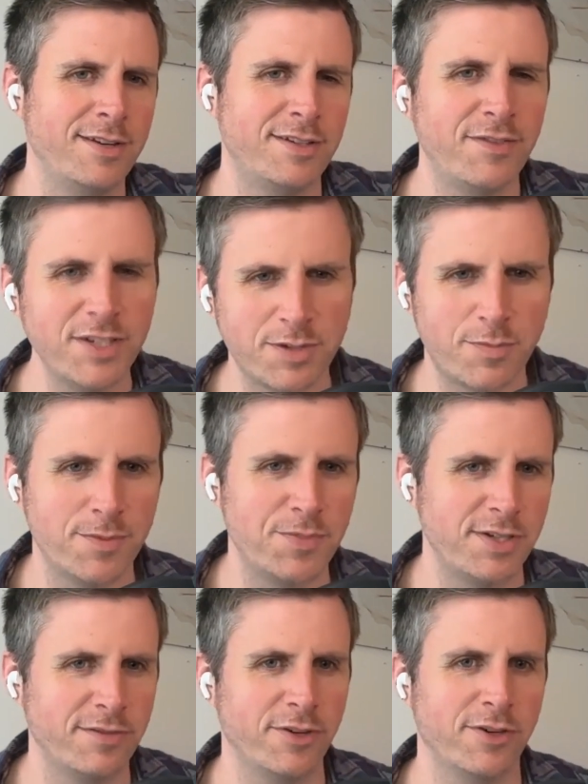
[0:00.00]
defeats the
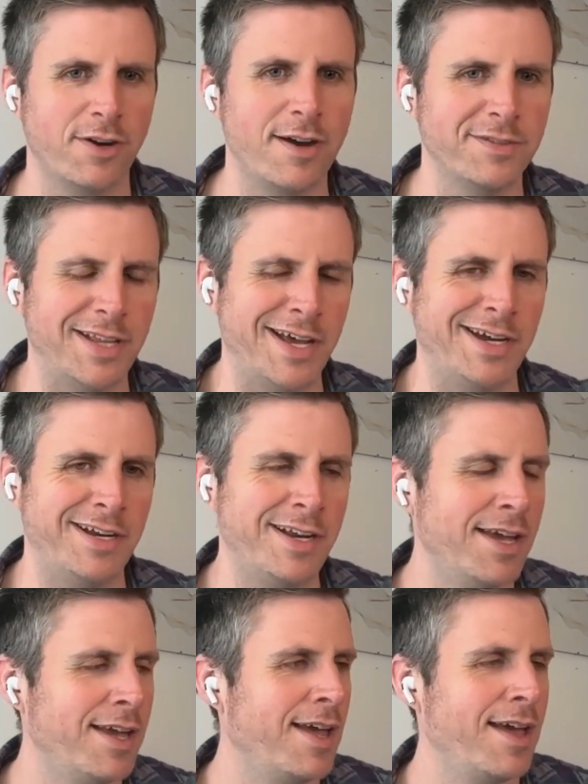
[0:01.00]
purpose if you're offline
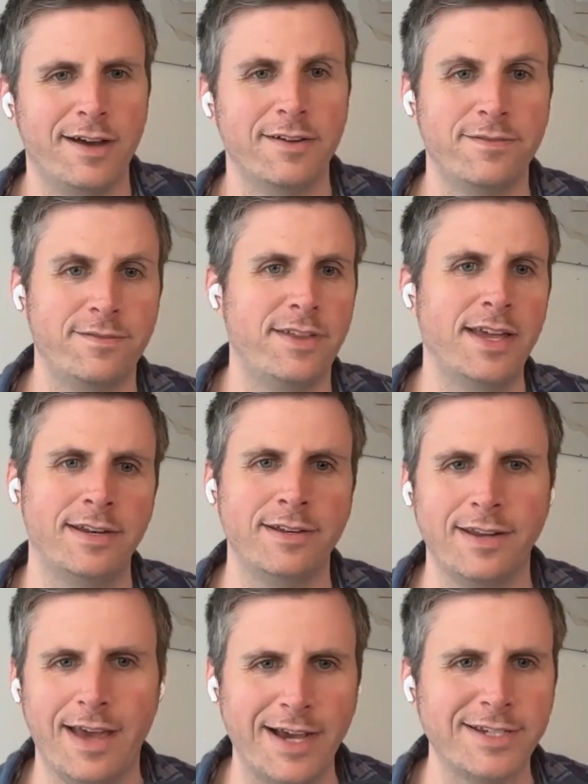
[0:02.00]
of then
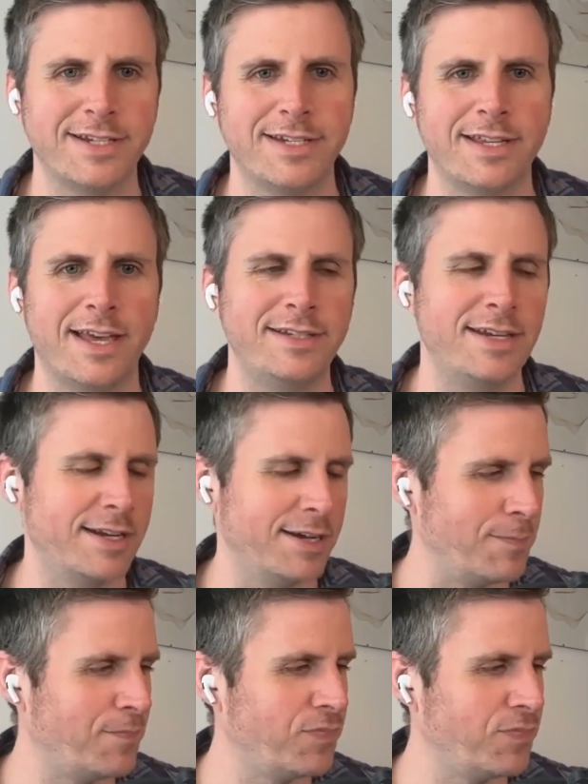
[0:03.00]
accessing that data.